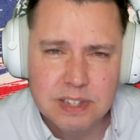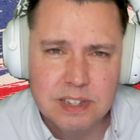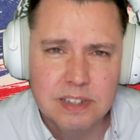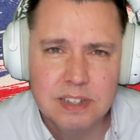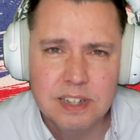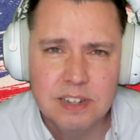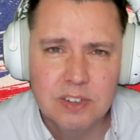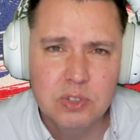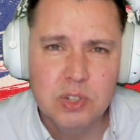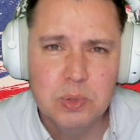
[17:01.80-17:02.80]
that are
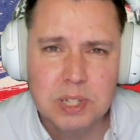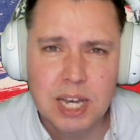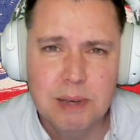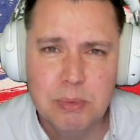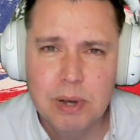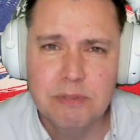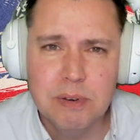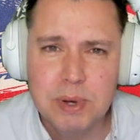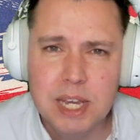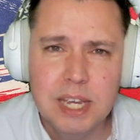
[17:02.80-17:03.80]
on your table every
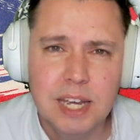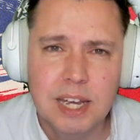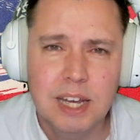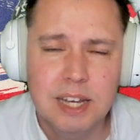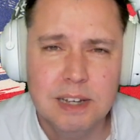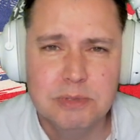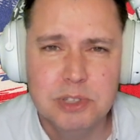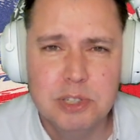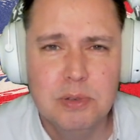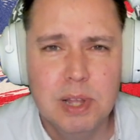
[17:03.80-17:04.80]
week?
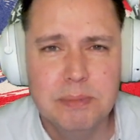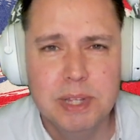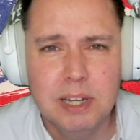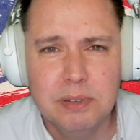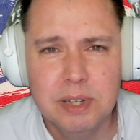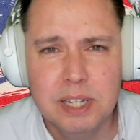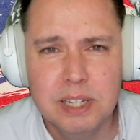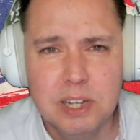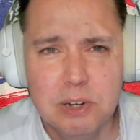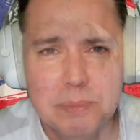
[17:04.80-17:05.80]
Do let me know in
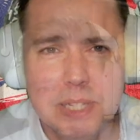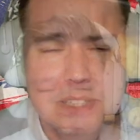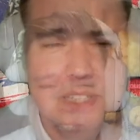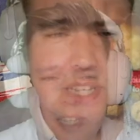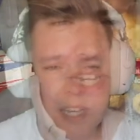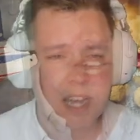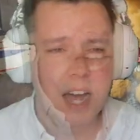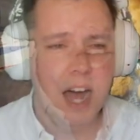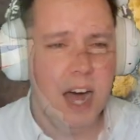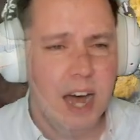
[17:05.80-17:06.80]
the comments.
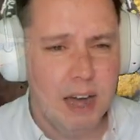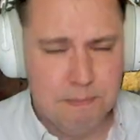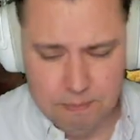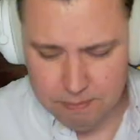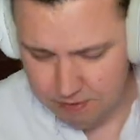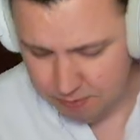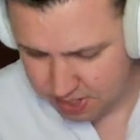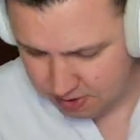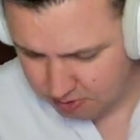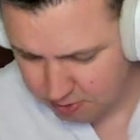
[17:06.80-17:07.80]
I've
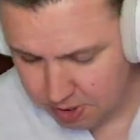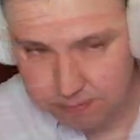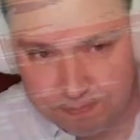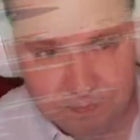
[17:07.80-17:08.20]
pressed the wrong button.